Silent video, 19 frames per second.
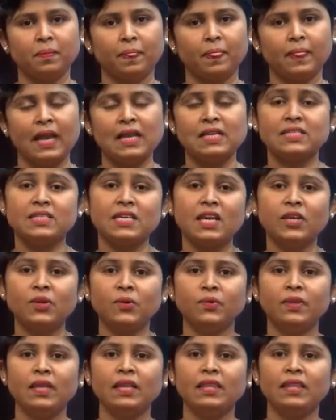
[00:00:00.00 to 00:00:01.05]
I said you
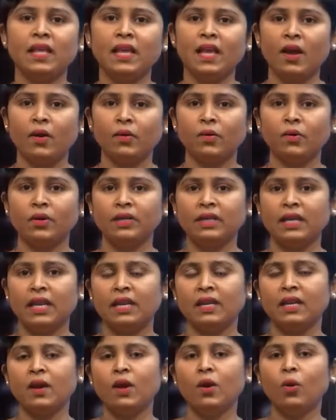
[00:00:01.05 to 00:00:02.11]
that they have got
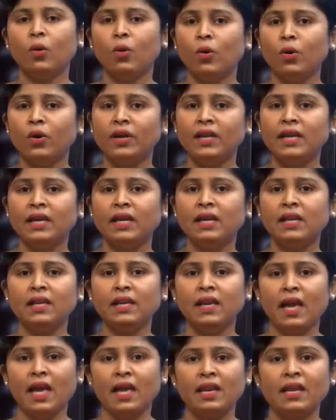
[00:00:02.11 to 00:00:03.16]
an orderly
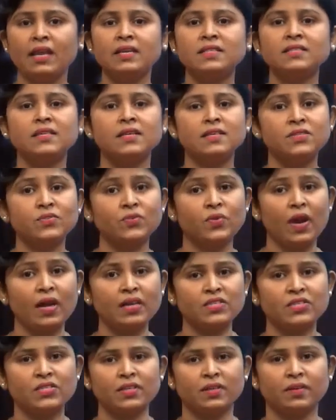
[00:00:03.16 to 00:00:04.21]
arranged
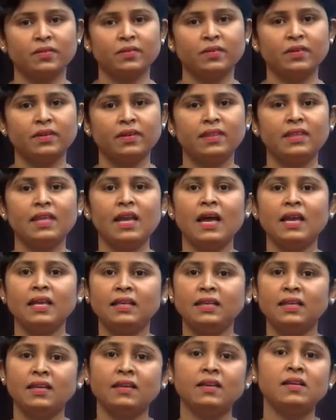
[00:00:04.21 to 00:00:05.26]
structure. Their
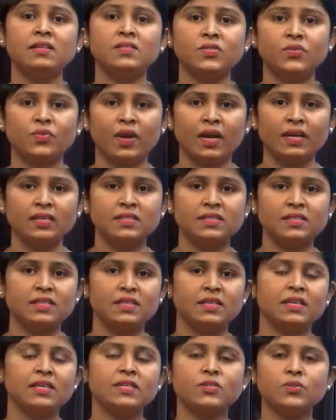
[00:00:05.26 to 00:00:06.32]
internal structure
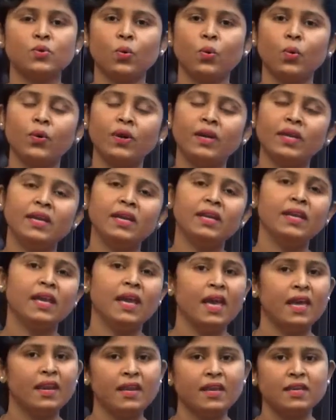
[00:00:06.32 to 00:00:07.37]
is orderly
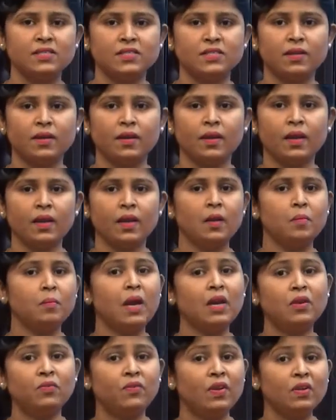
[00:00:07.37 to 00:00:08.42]
arranged.
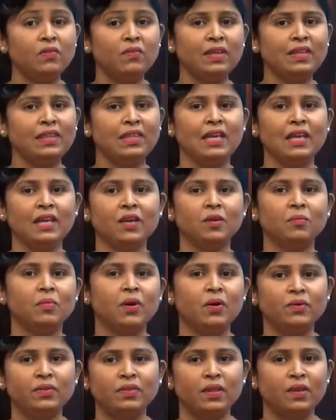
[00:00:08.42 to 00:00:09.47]
But when we think
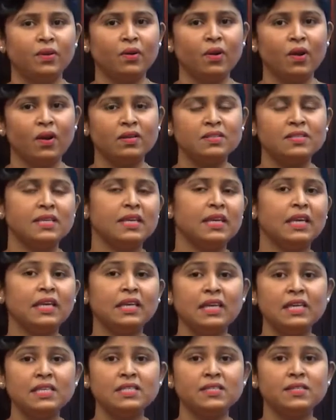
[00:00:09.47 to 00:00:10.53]
about the rocks, it
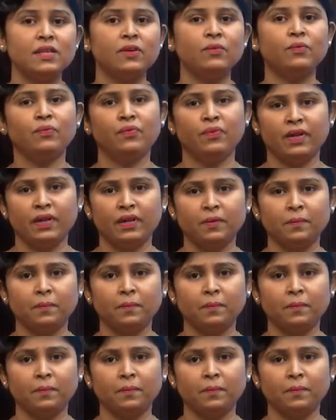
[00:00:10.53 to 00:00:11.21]
is different,